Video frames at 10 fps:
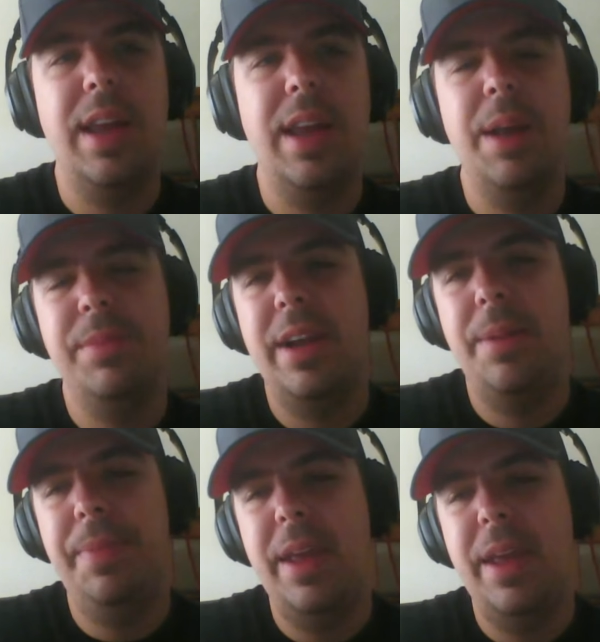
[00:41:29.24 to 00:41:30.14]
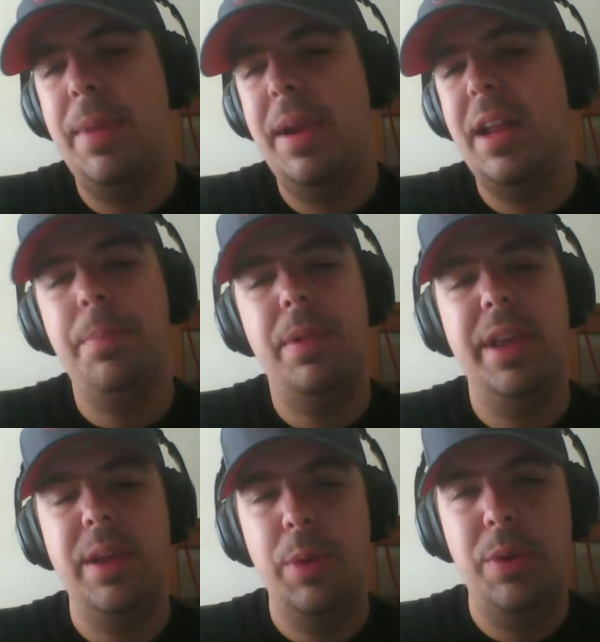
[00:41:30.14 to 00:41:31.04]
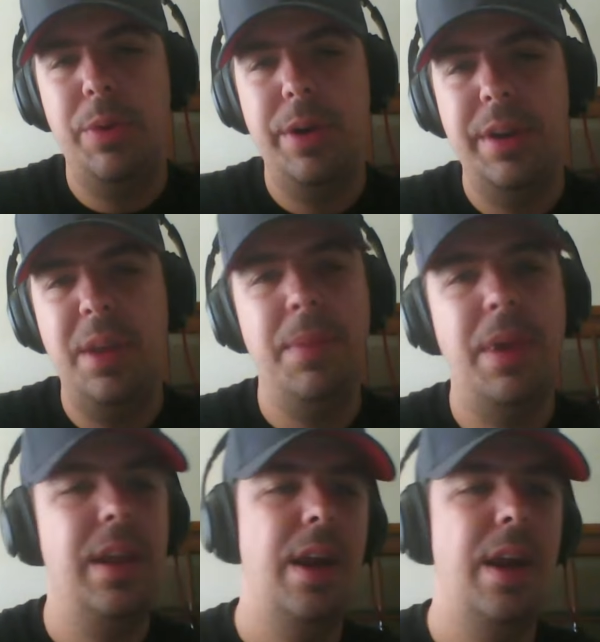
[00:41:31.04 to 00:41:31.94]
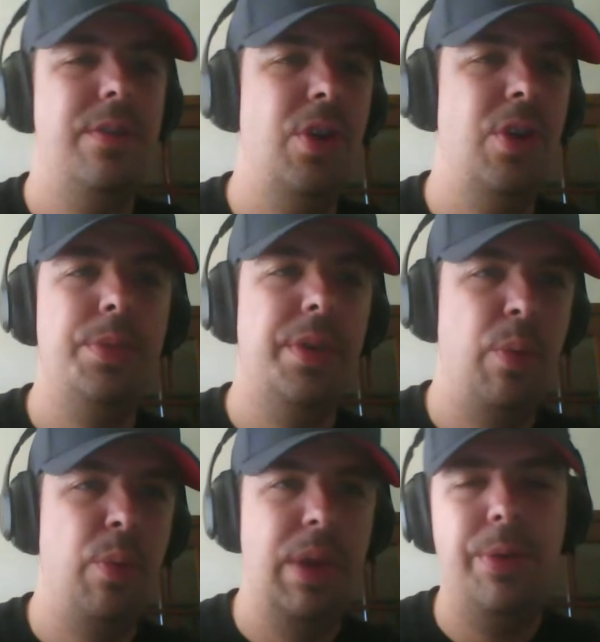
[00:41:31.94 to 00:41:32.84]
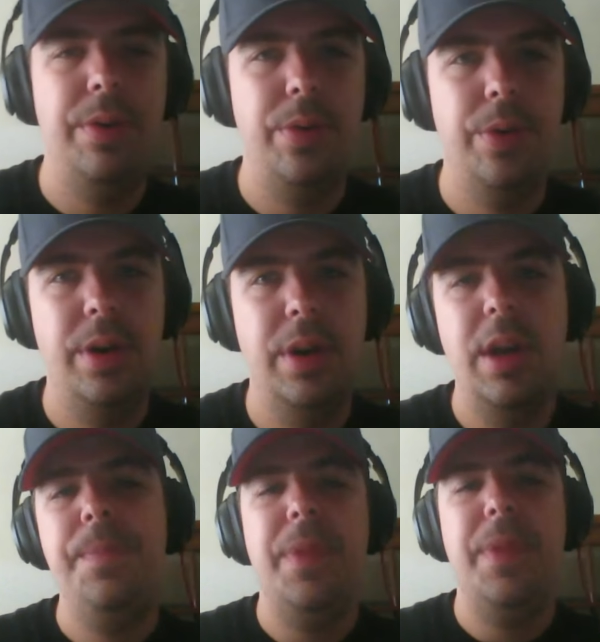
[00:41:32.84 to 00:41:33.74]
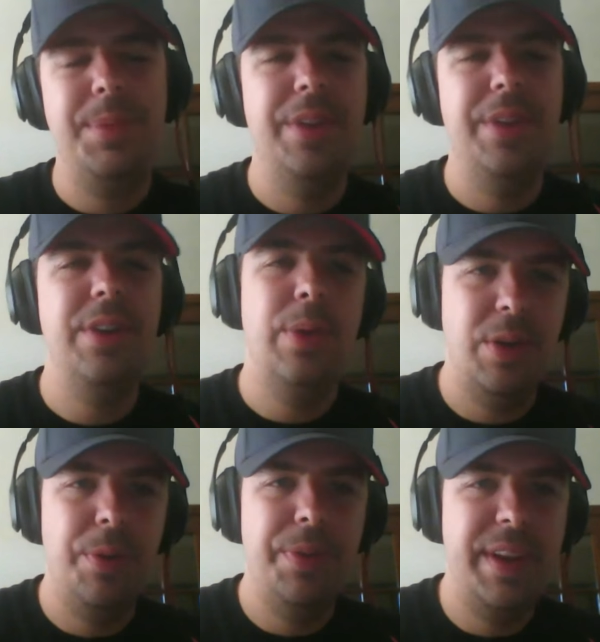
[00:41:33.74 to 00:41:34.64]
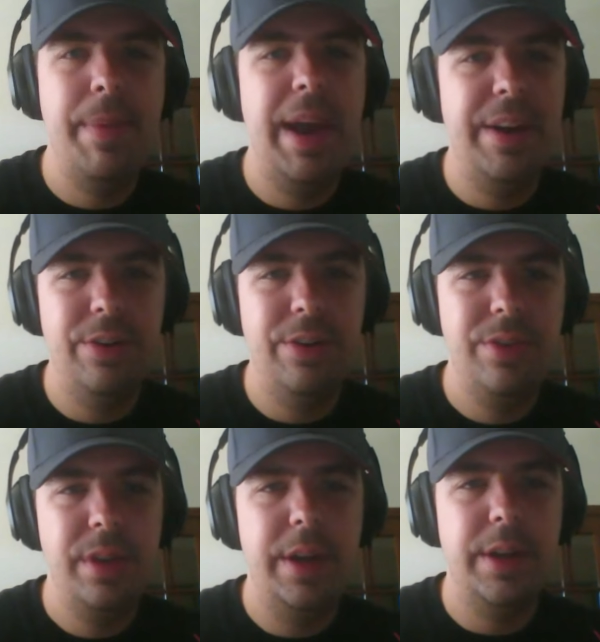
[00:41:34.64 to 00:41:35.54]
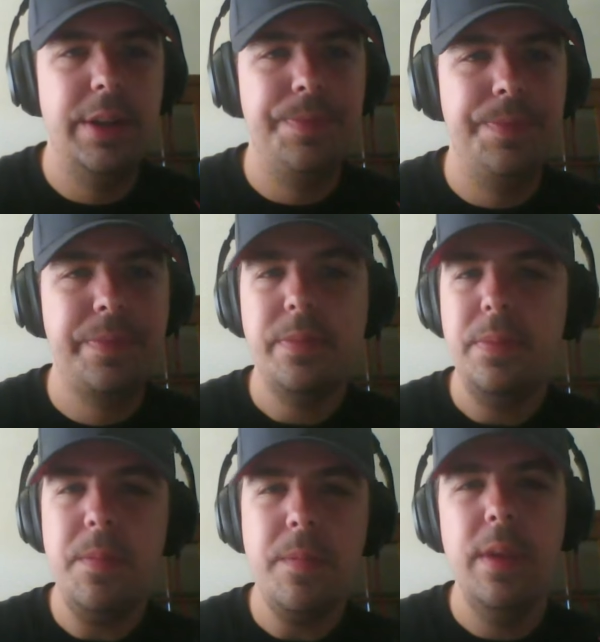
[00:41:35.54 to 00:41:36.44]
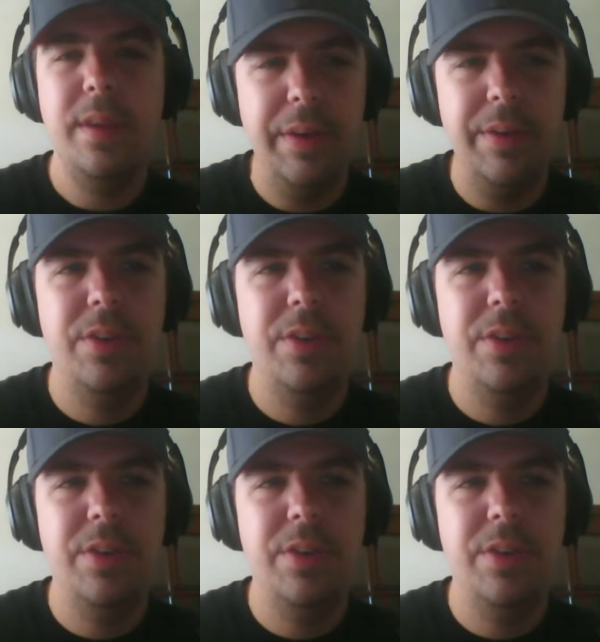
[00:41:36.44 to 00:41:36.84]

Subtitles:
camp time, and he may not play in week 1. He may not show up to like week 3 or 4. I'm telling you, I don't think it matters. Devin